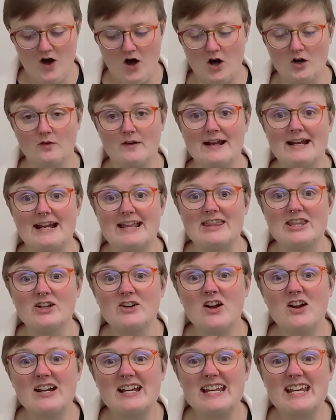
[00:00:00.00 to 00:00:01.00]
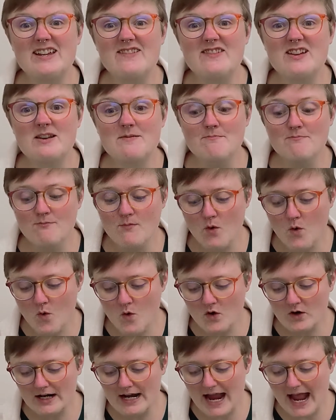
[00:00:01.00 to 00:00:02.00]
All right, and there are even
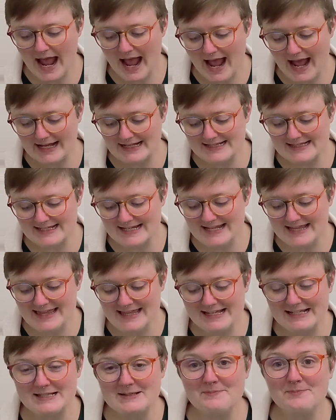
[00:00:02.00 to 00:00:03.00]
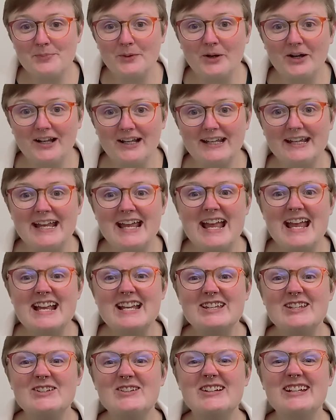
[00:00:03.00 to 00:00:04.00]
more hats in this book.
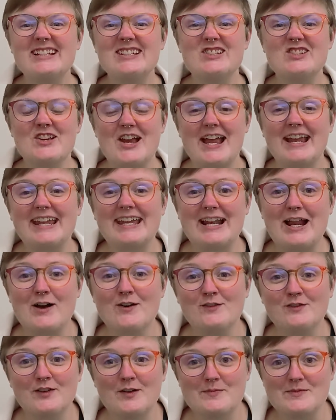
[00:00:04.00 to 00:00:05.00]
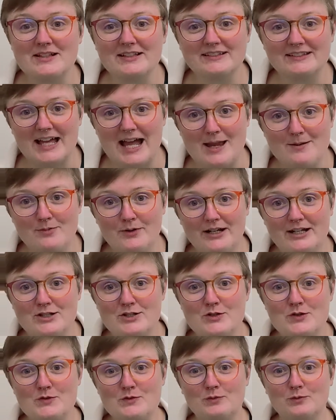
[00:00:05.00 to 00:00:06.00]
You can check it out from the library
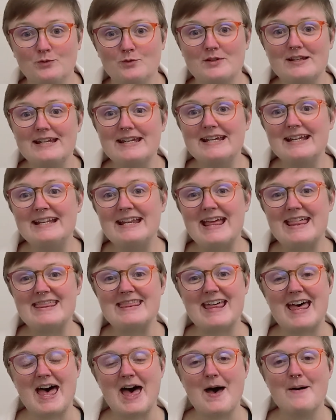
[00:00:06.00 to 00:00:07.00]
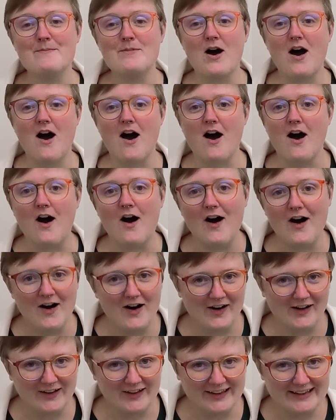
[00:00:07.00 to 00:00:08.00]
to read them
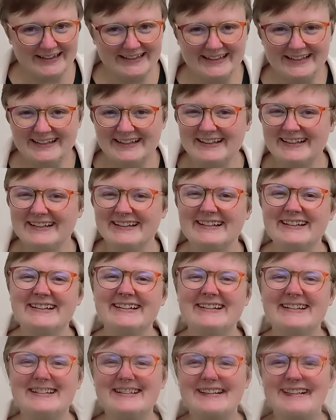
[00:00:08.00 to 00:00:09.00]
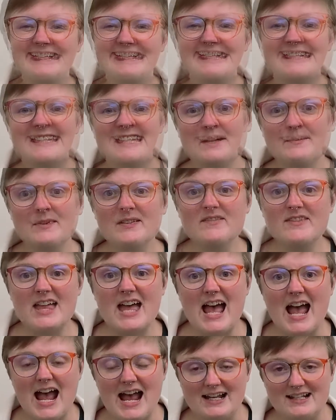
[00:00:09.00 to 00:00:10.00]
all. Some of the
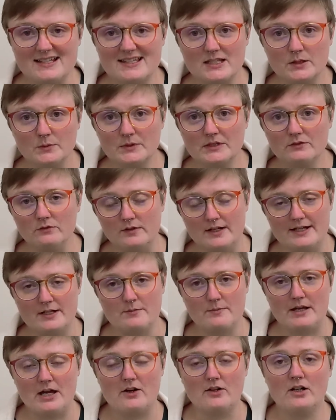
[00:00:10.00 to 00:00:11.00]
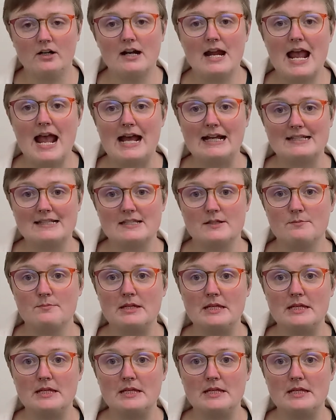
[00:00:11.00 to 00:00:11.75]
hats that we read about are hats that